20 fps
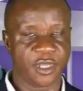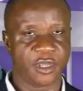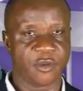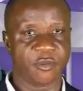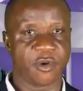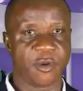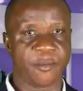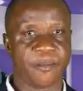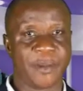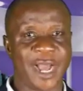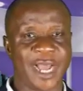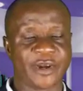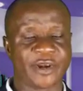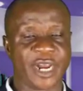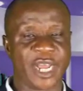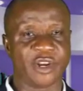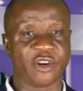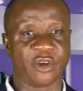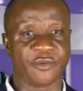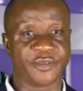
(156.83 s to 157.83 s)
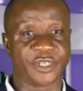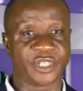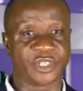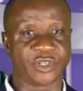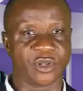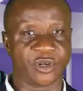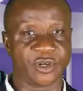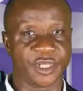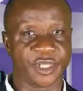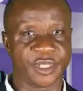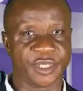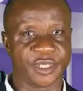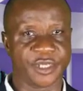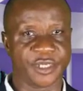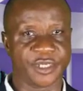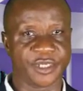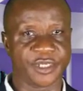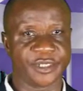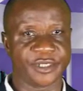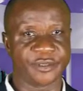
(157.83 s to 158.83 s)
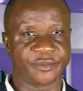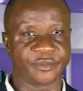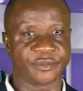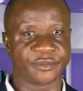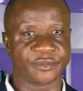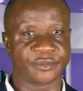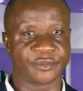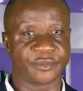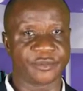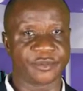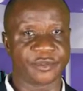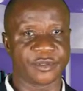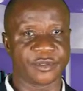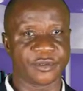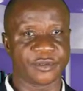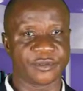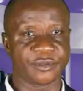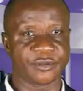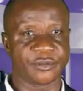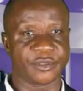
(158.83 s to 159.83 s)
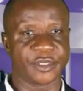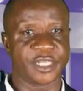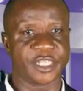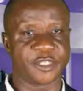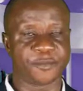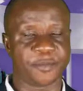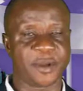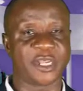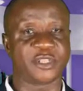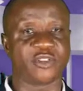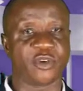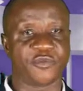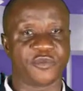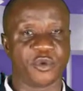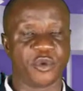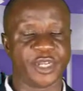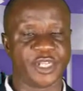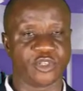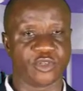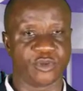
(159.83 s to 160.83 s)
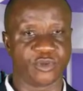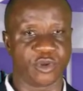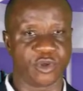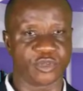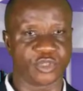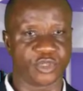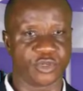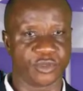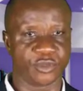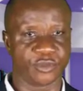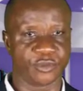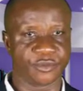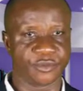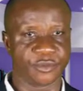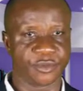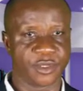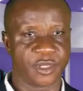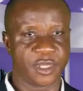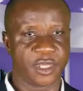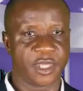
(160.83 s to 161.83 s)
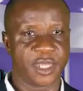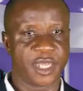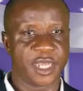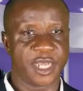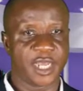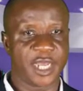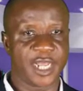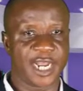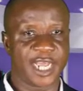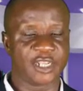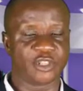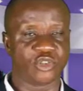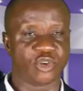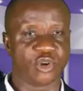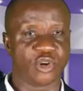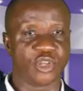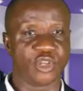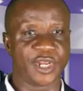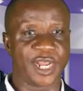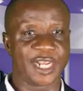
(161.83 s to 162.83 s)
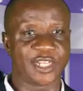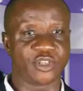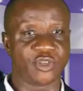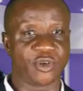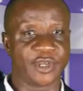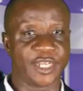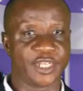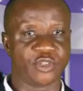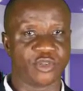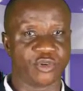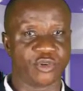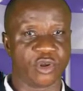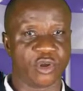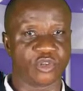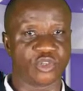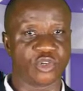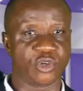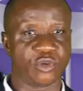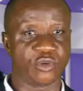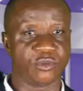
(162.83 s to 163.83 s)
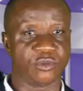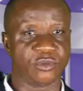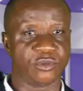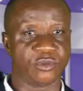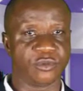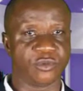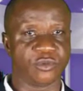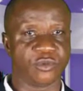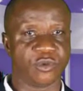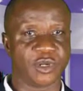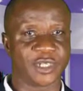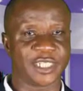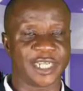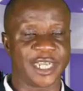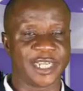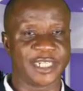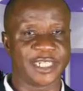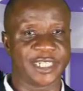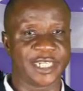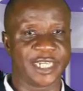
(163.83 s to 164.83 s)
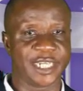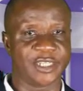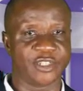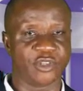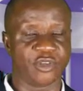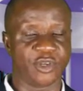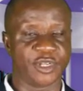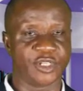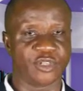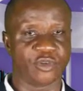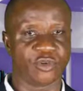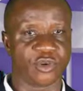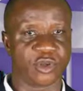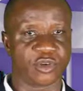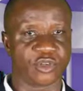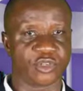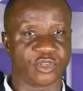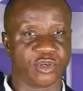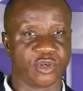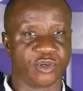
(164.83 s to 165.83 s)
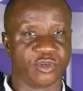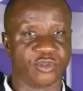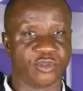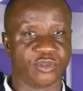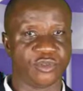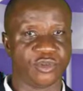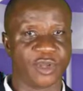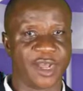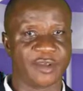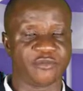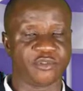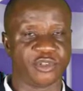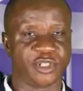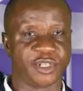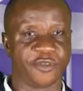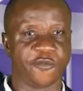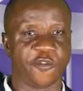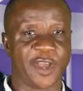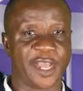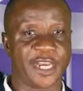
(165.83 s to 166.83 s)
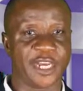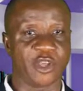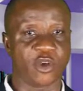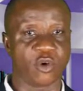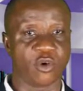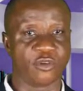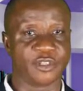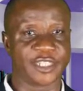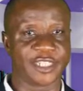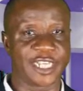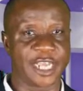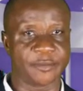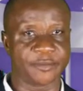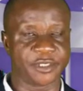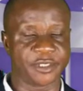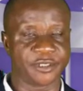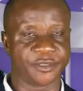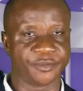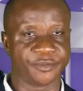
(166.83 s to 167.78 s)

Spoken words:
But background of the study is part of your introduction. And I told you that your introduction, what entails your introduction, you have to define the concept.